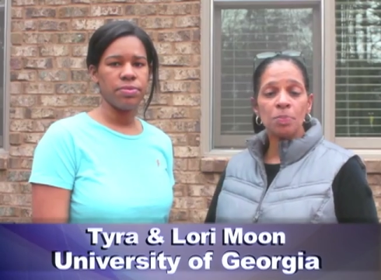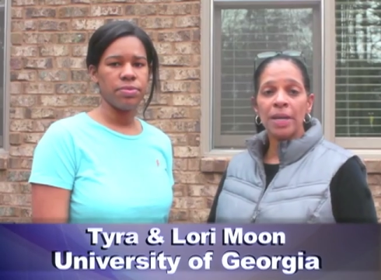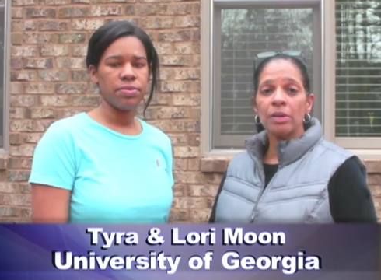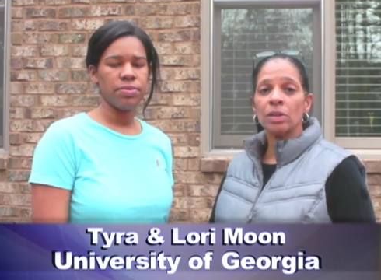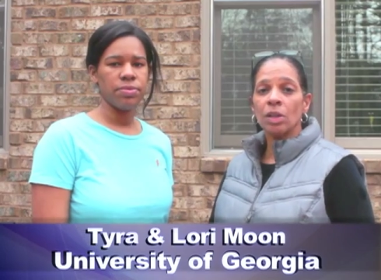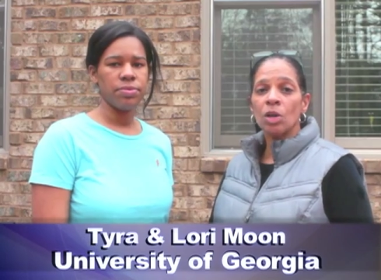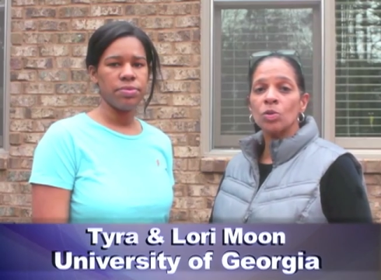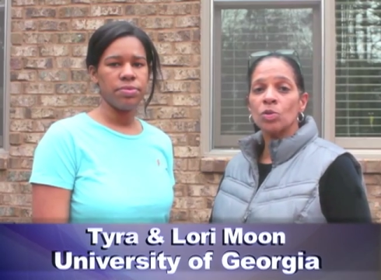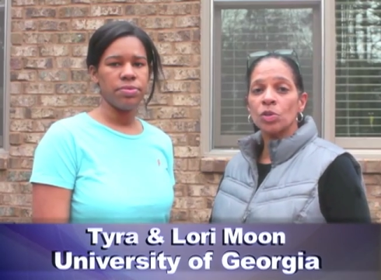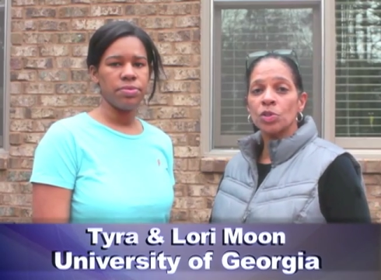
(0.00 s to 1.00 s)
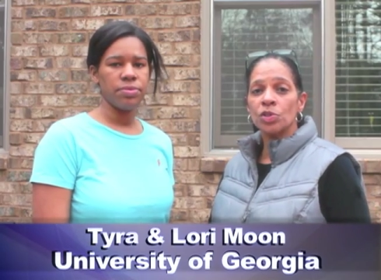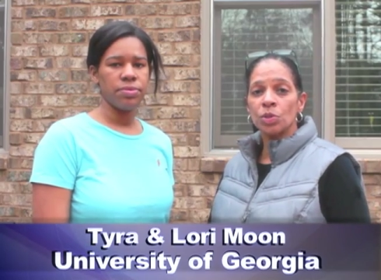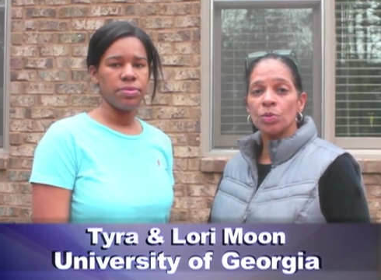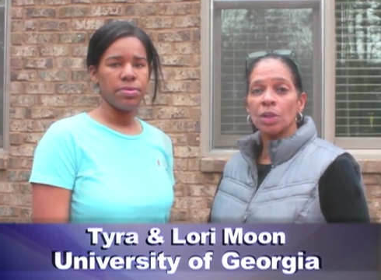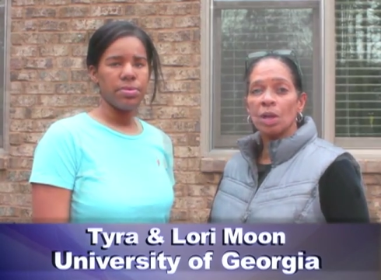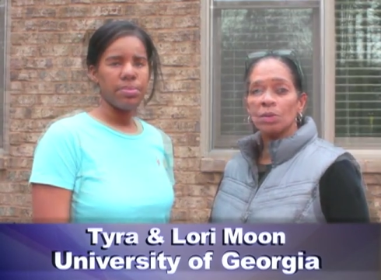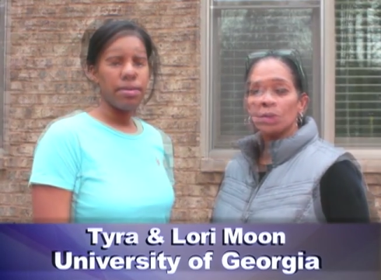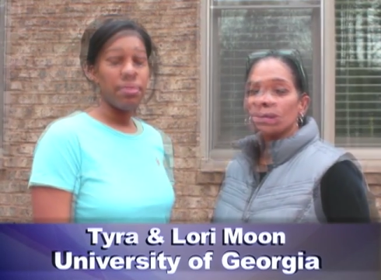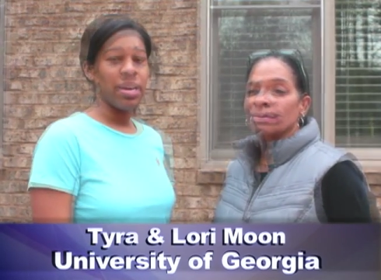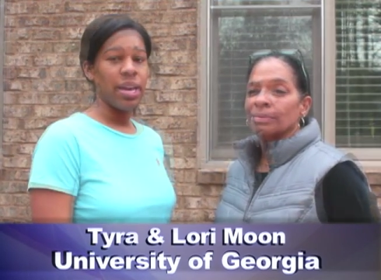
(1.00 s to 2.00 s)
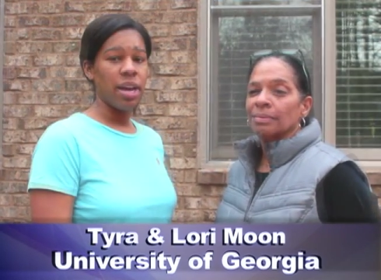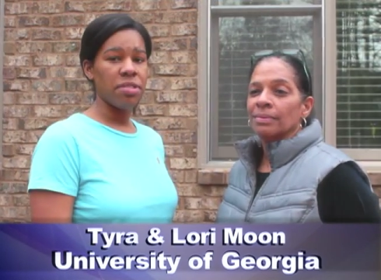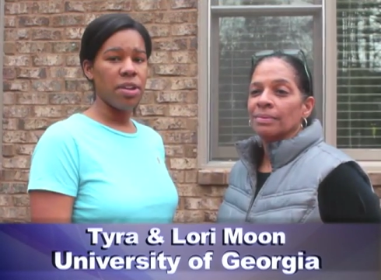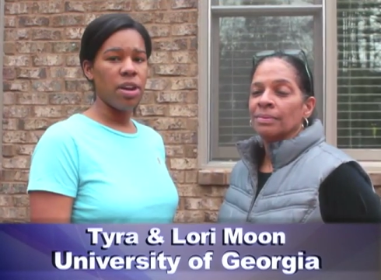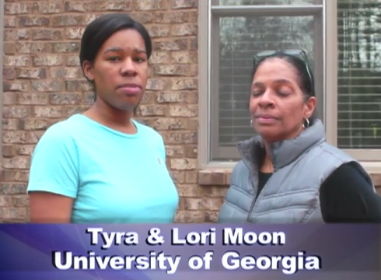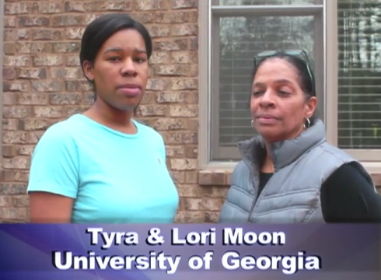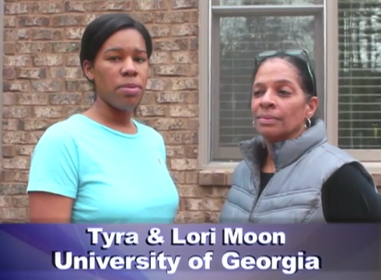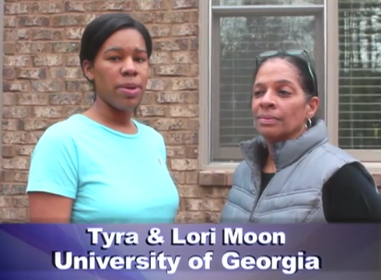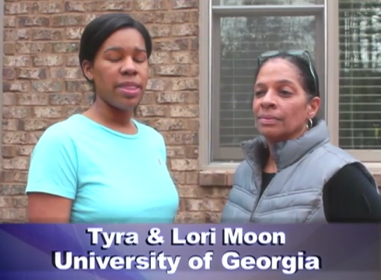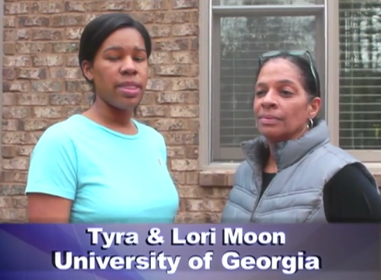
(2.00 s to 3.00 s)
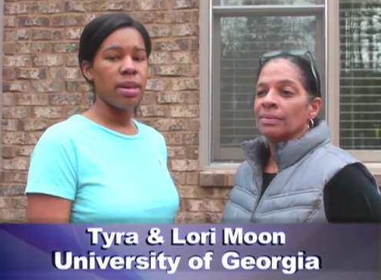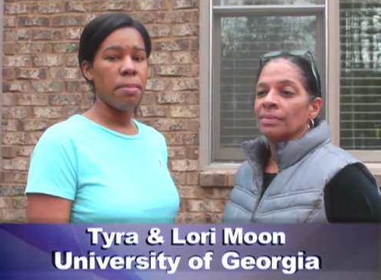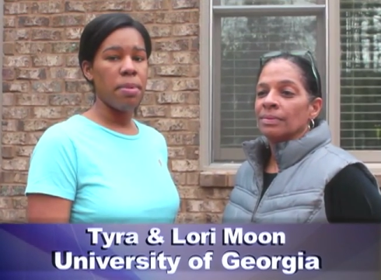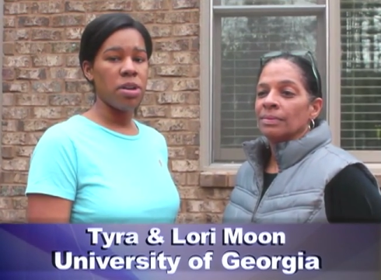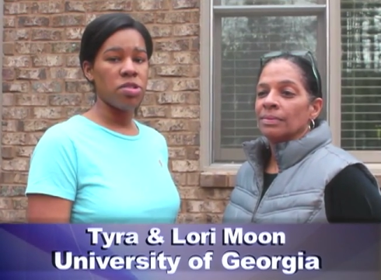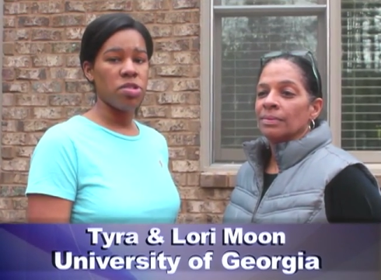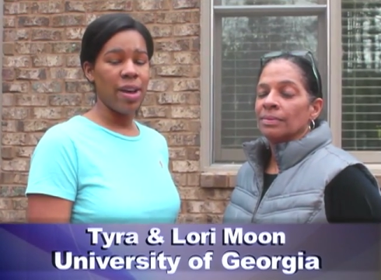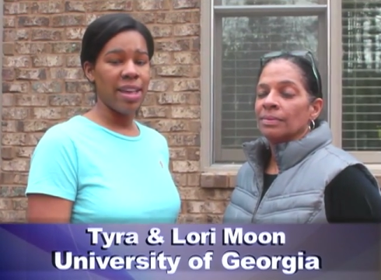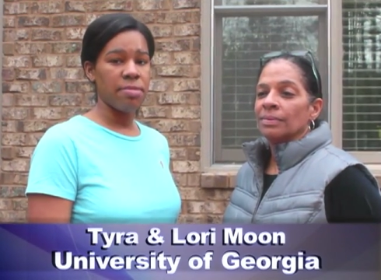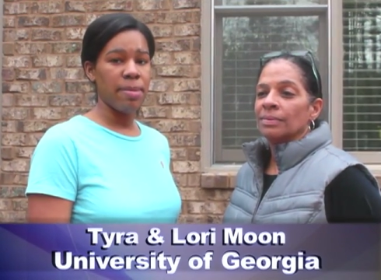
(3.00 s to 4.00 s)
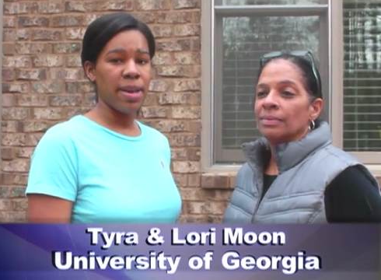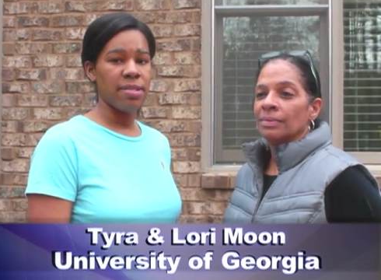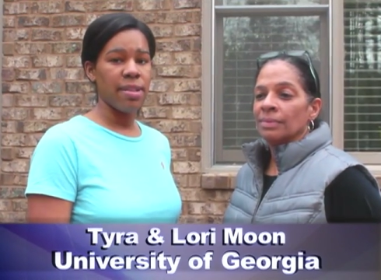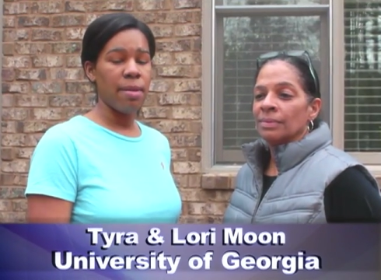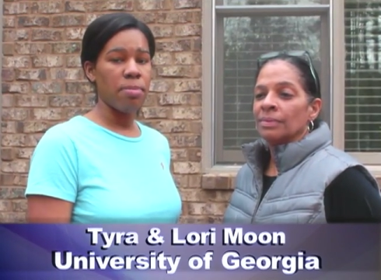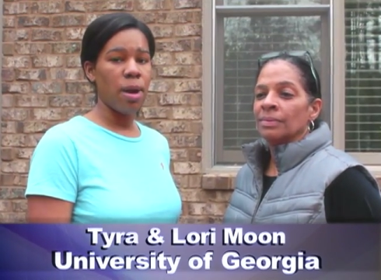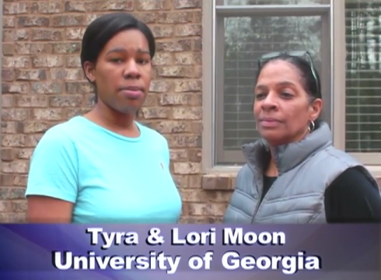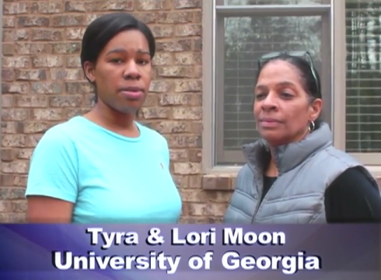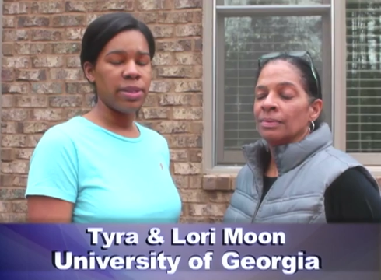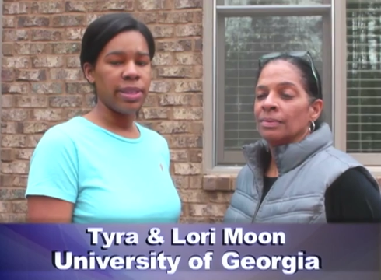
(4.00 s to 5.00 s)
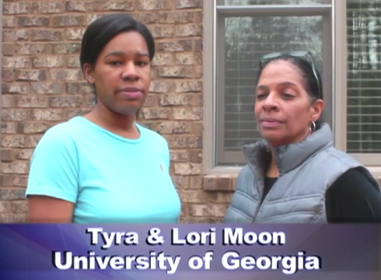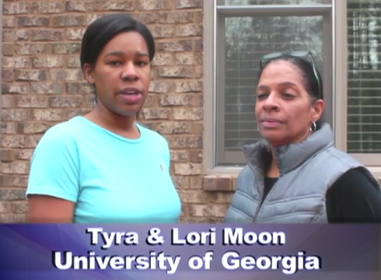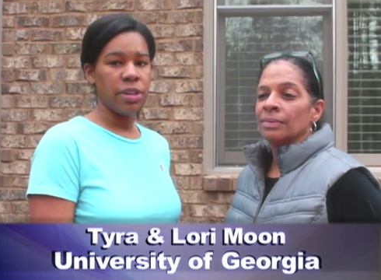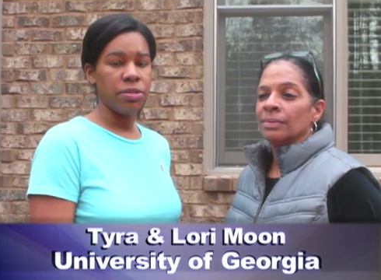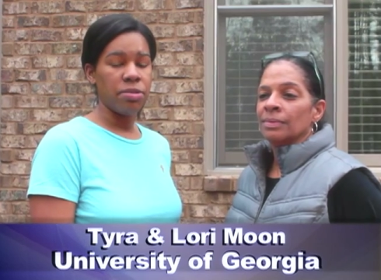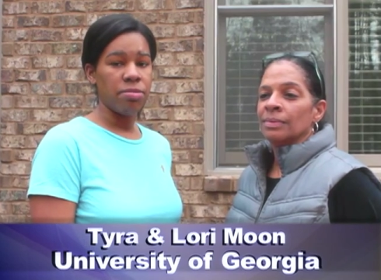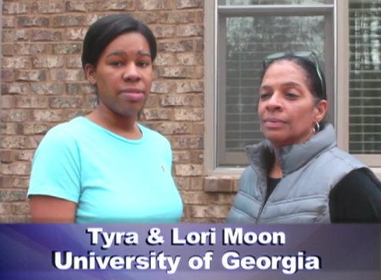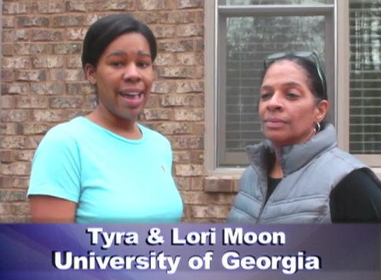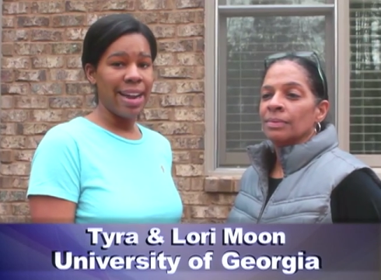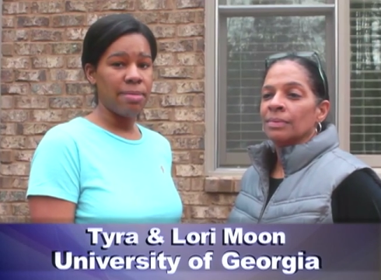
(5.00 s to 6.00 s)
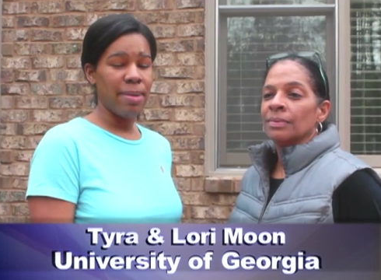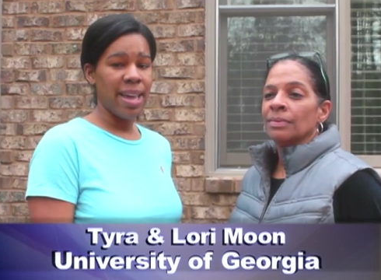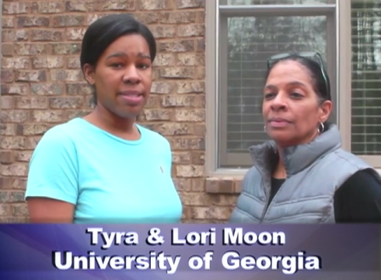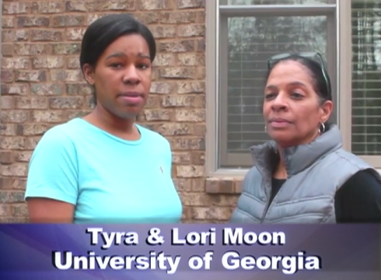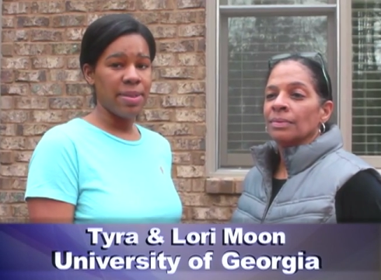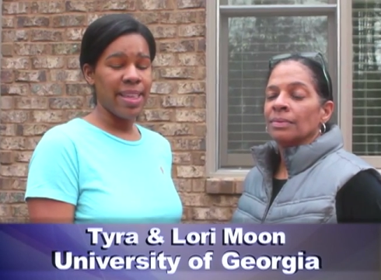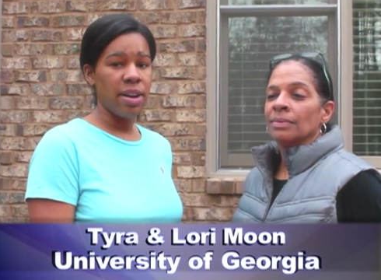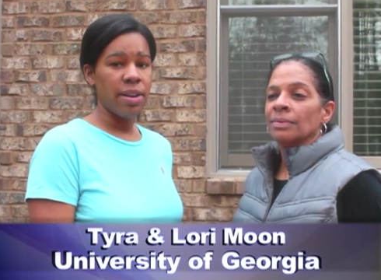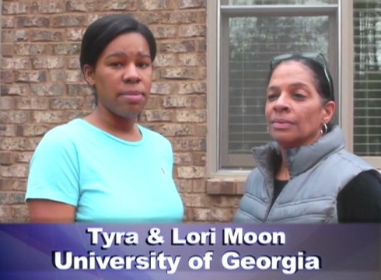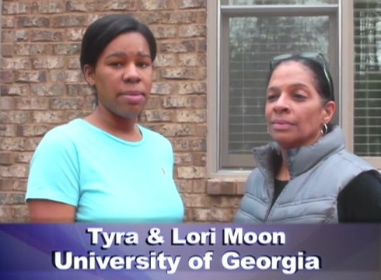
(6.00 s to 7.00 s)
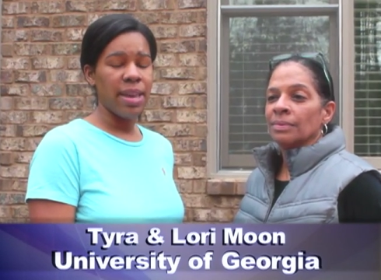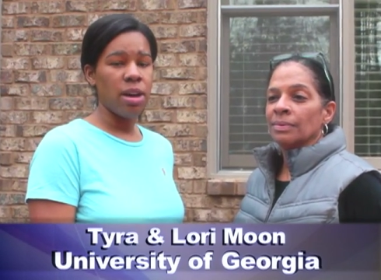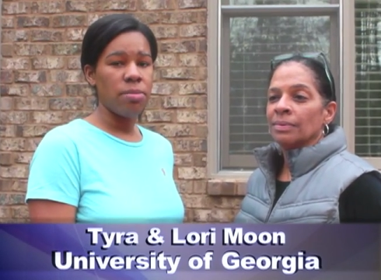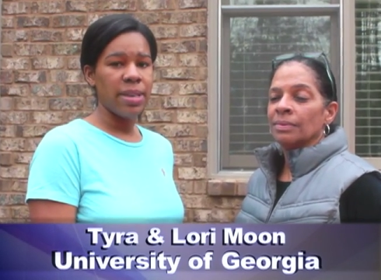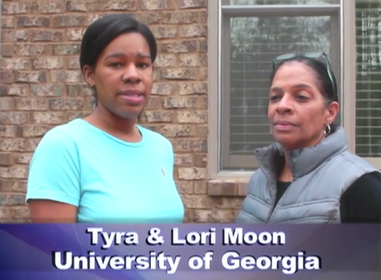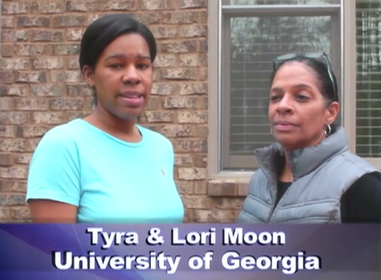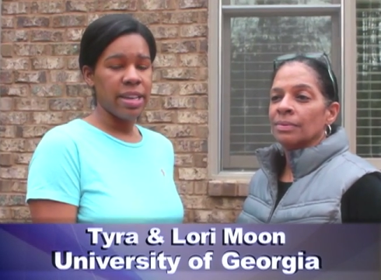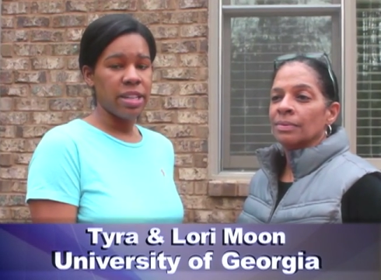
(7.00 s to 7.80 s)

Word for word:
Speaker 1: parent loans, or student loans.
Speaker 2: But he also helped me with personal aspects that I probably wouldn't have known to add in my essay without him. He helped me to